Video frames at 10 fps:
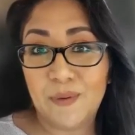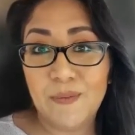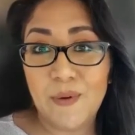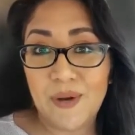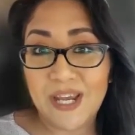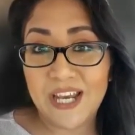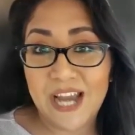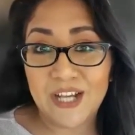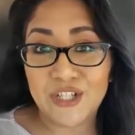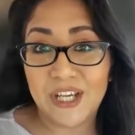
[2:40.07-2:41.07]
of promoting
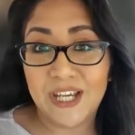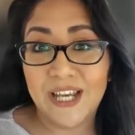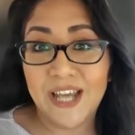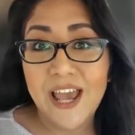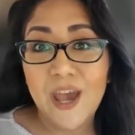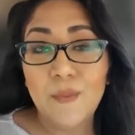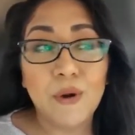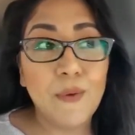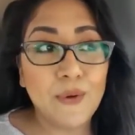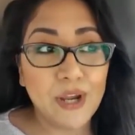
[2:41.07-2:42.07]
connection,
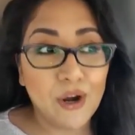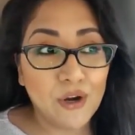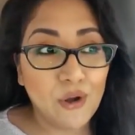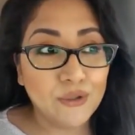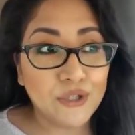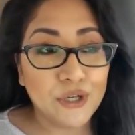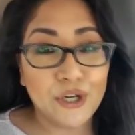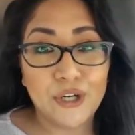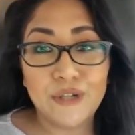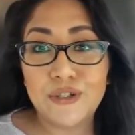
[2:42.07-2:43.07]
promoting our
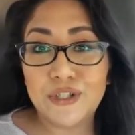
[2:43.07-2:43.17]
culture,